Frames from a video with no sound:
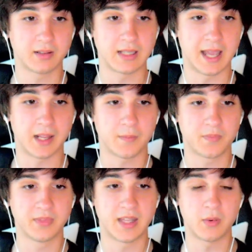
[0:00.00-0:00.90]
Like,
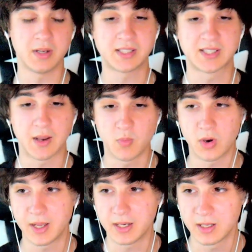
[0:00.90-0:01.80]
there was
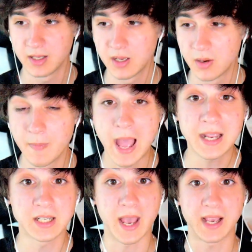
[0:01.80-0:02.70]
someone,
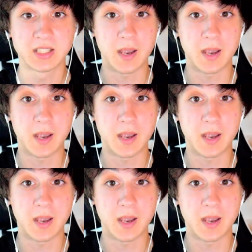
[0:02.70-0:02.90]
Magda, actually.